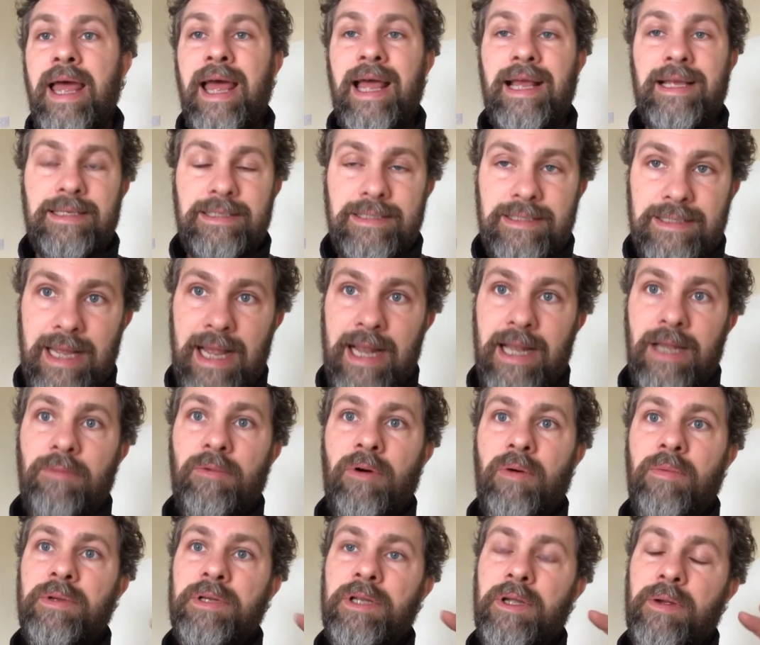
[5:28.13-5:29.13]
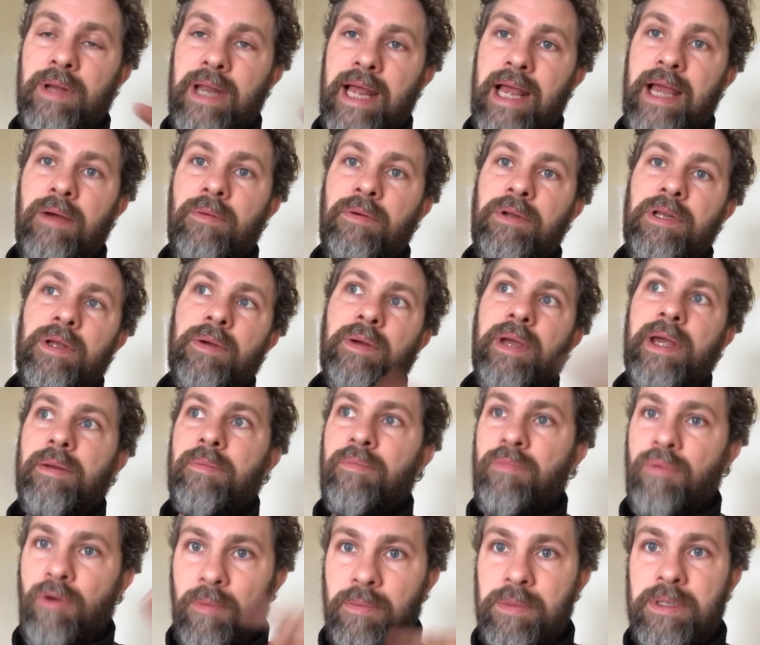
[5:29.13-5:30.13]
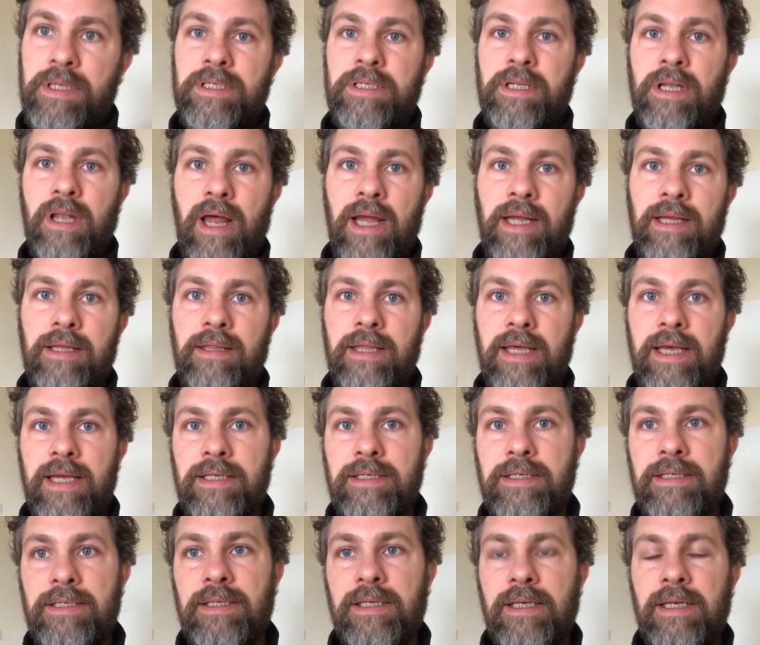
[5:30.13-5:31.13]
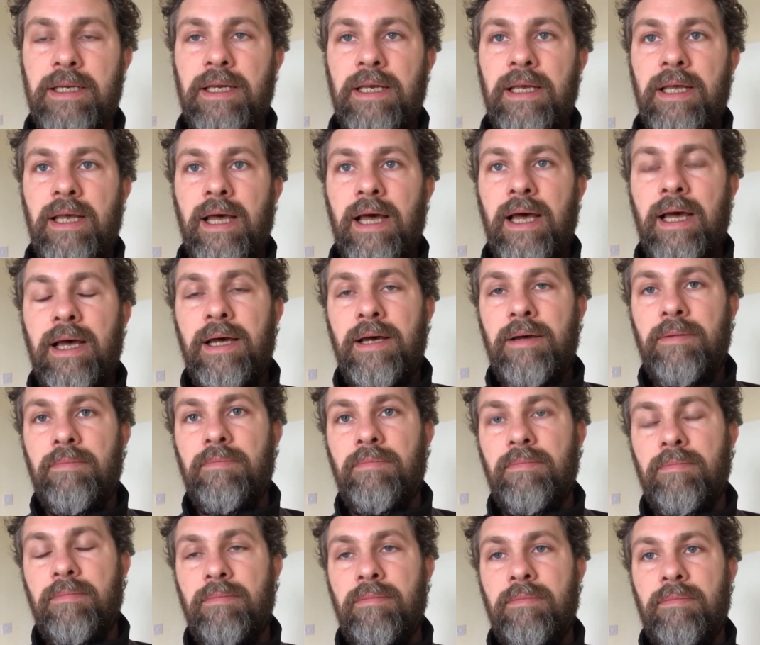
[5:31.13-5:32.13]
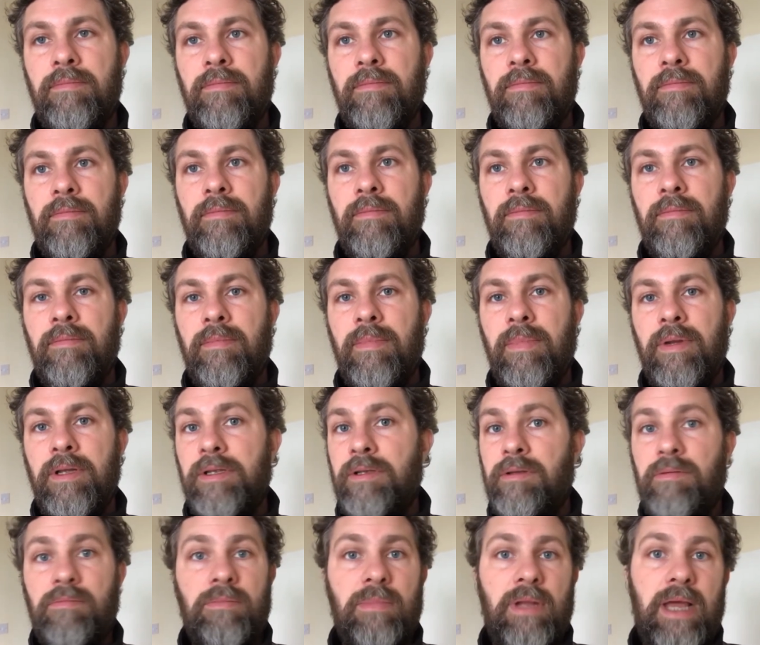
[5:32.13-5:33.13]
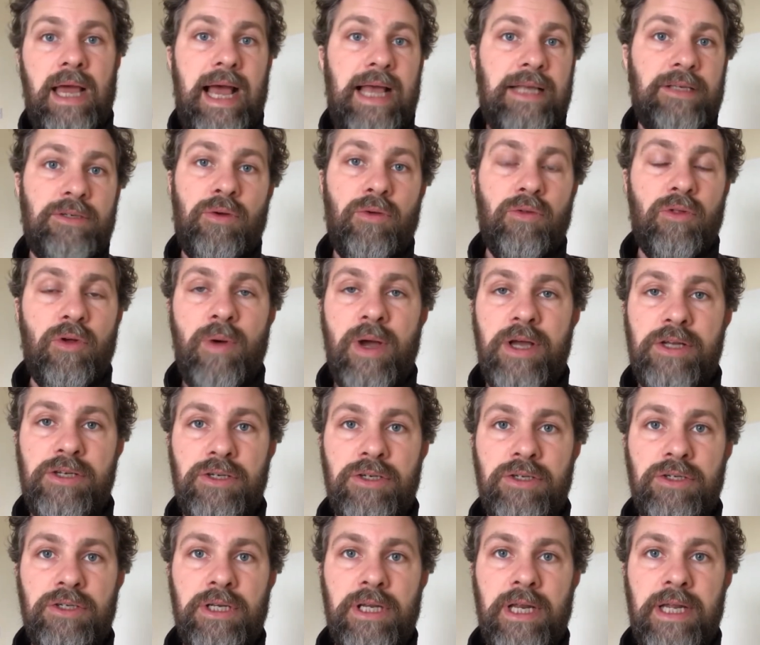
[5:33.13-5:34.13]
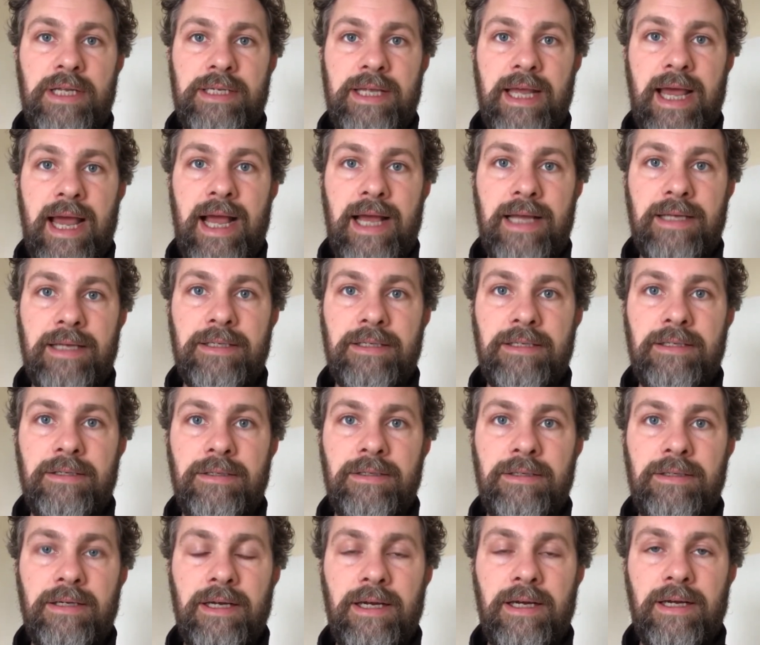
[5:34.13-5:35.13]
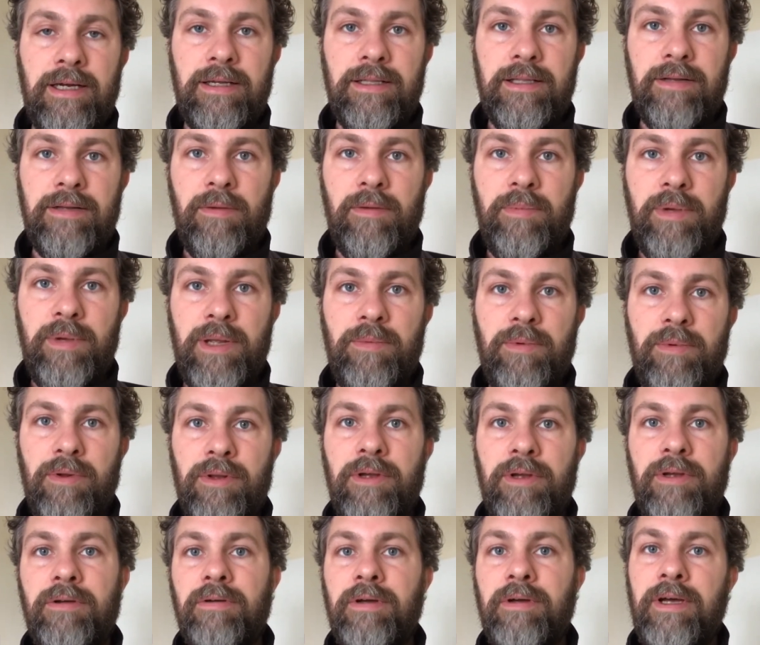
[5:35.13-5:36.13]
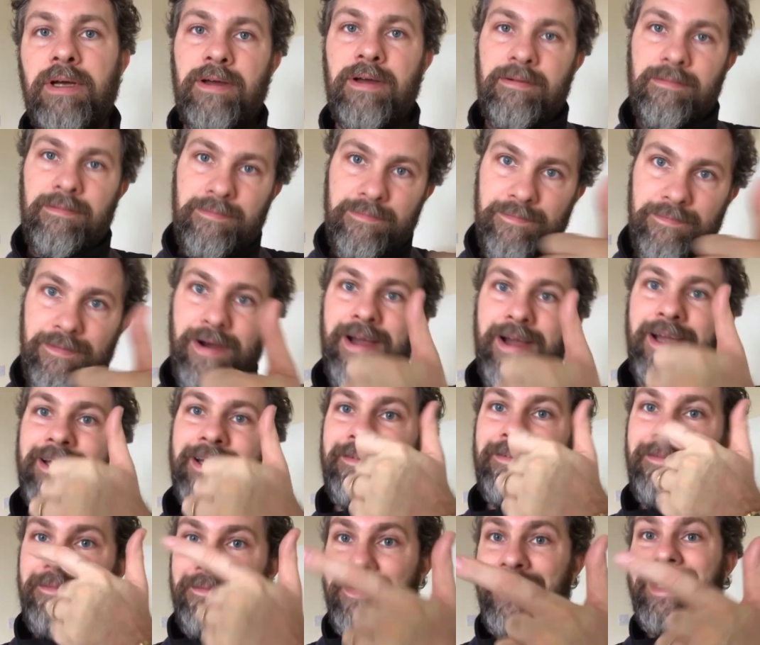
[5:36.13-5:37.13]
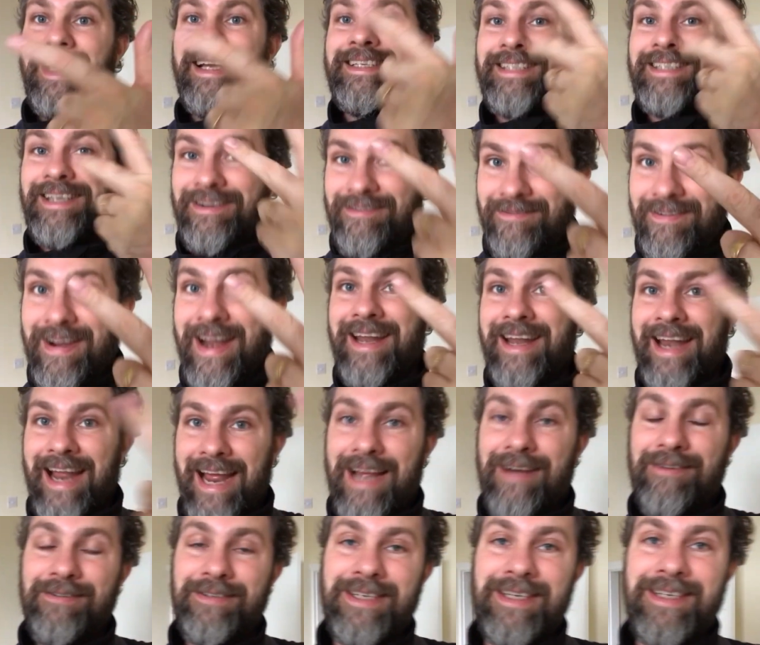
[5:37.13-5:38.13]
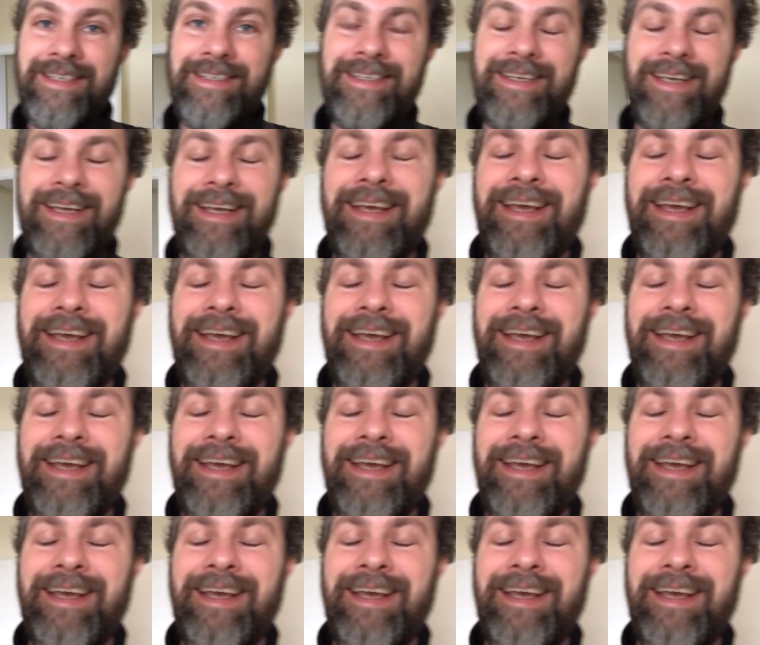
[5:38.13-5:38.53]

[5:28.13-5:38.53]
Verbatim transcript: exactly what we're doing, how we do it in properties like this. Ask all the questions you need to get asked. There are people who find, fix and rent houses